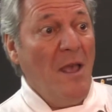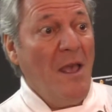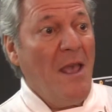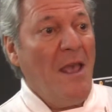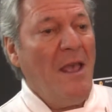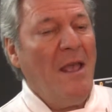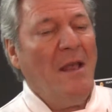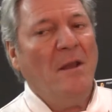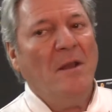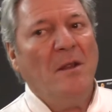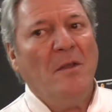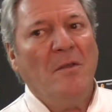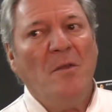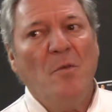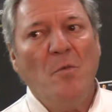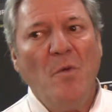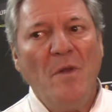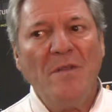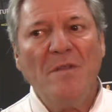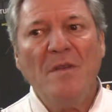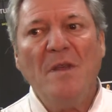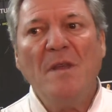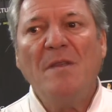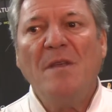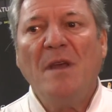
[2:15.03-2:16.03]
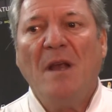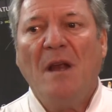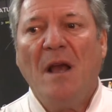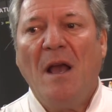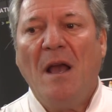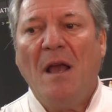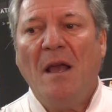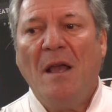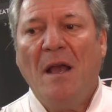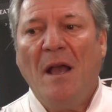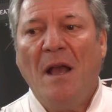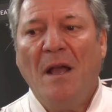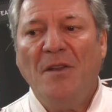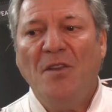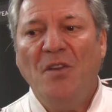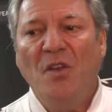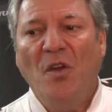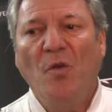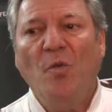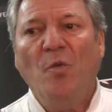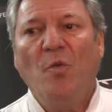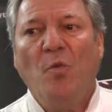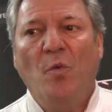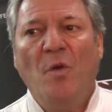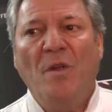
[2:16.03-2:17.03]
And the one thing that I
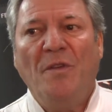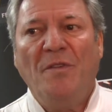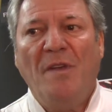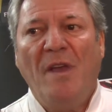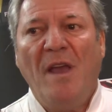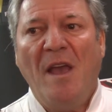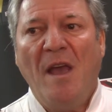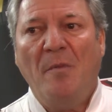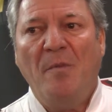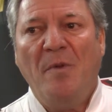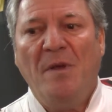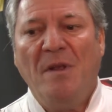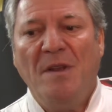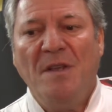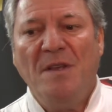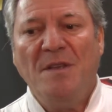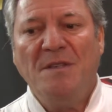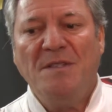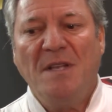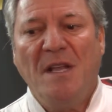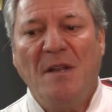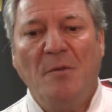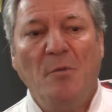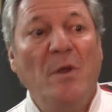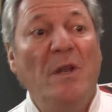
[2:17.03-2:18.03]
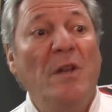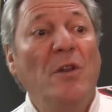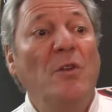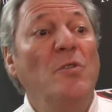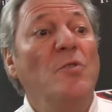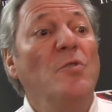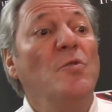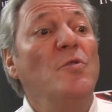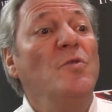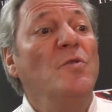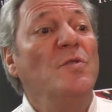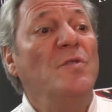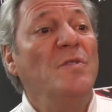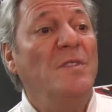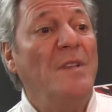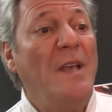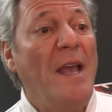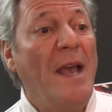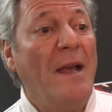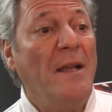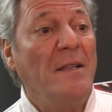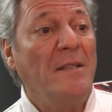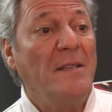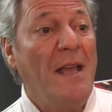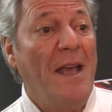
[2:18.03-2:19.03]
don't want to happen is that we lose
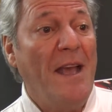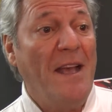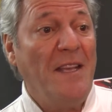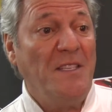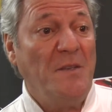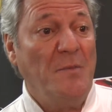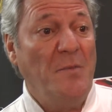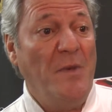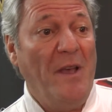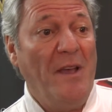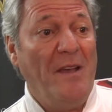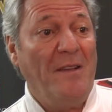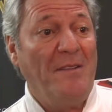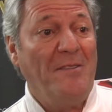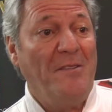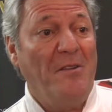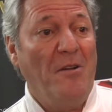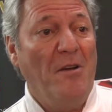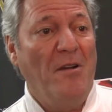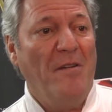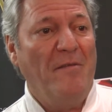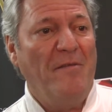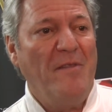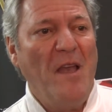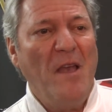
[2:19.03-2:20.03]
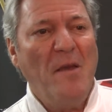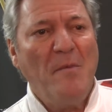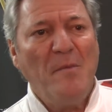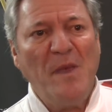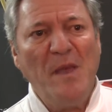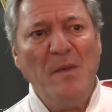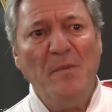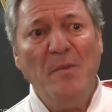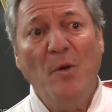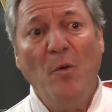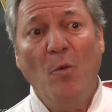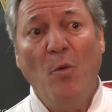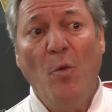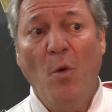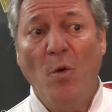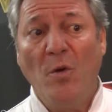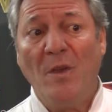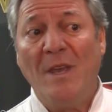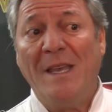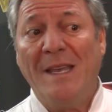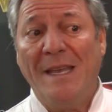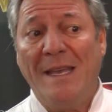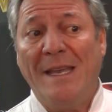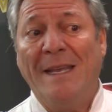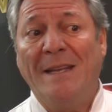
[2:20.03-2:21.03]
that aspect of people
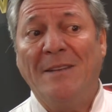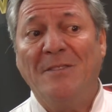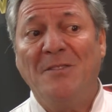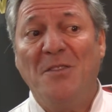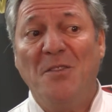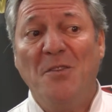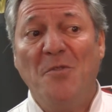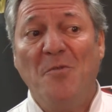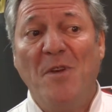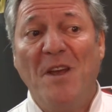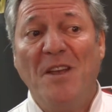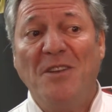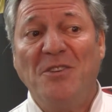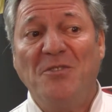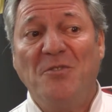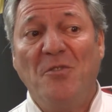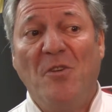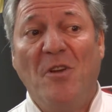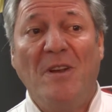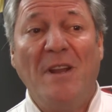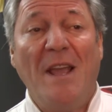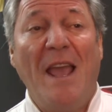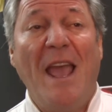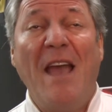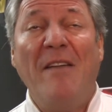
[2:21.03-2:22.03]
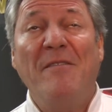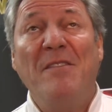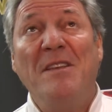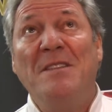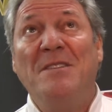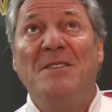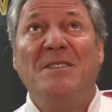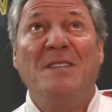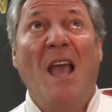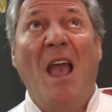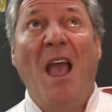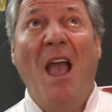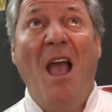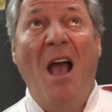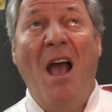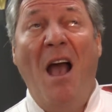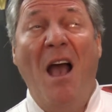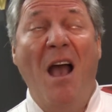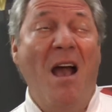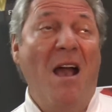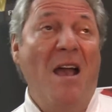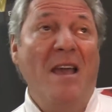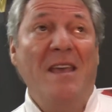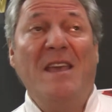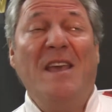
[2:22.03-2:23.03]
walking into the restaurant having this
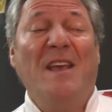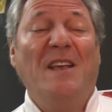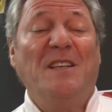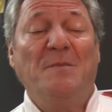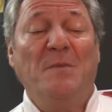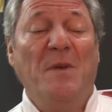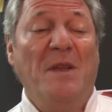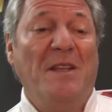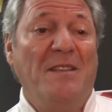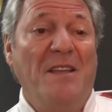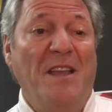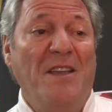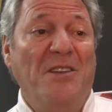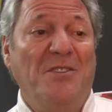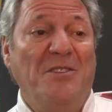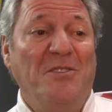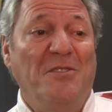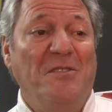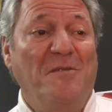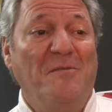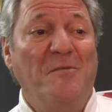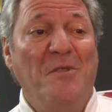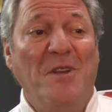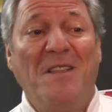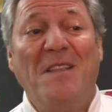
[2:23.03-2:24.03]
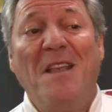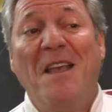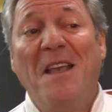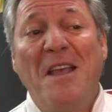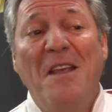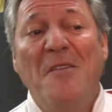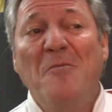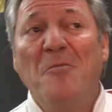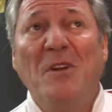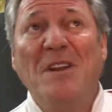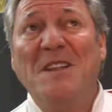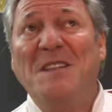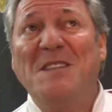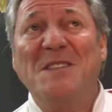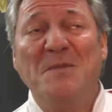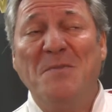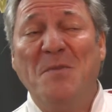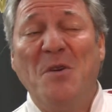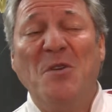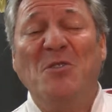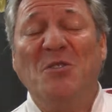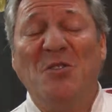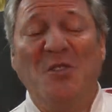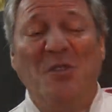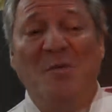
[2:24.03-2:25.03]
high expectation of what it's
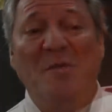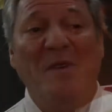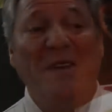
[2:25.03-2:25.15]
supposed to